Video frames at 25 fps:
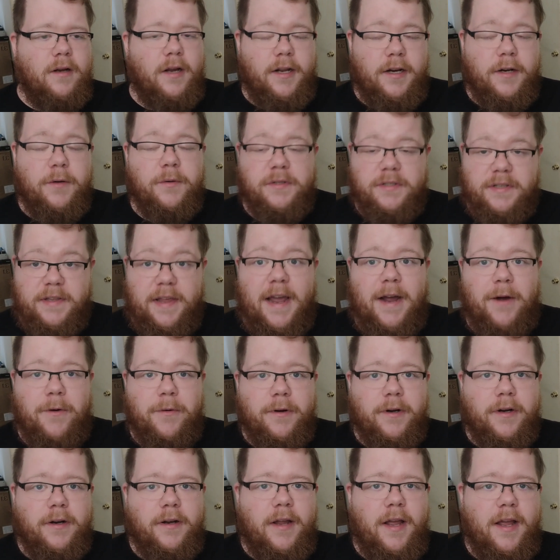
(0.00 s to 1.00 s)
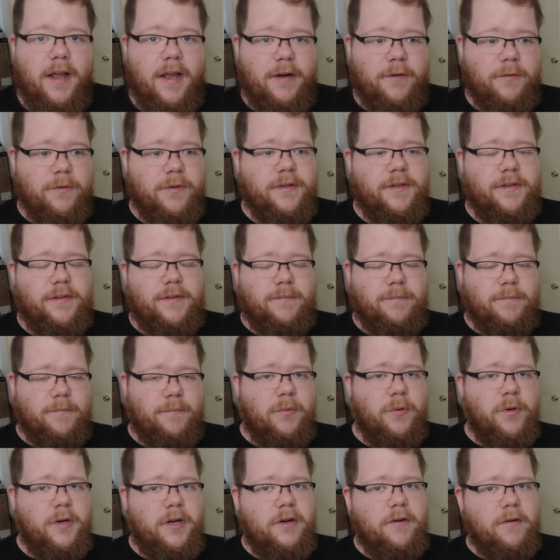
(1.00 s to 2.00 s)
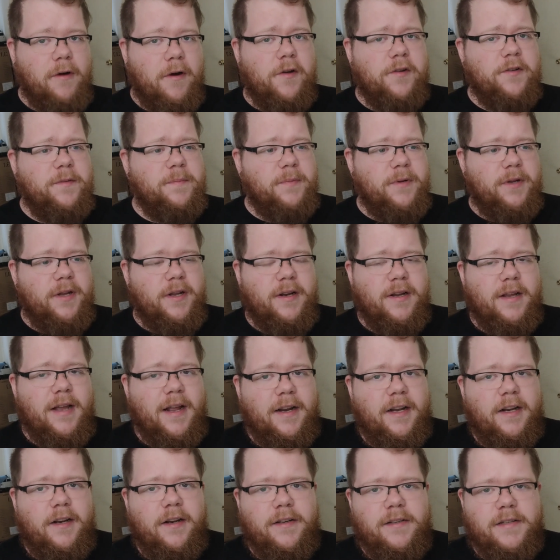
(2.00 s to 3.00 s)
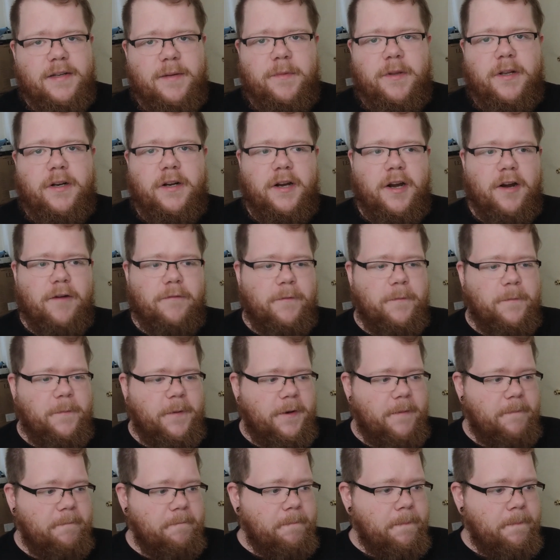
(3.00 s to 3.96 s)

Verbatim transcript: and it was that one. And it was pretty gross, but I needed something to comfort me.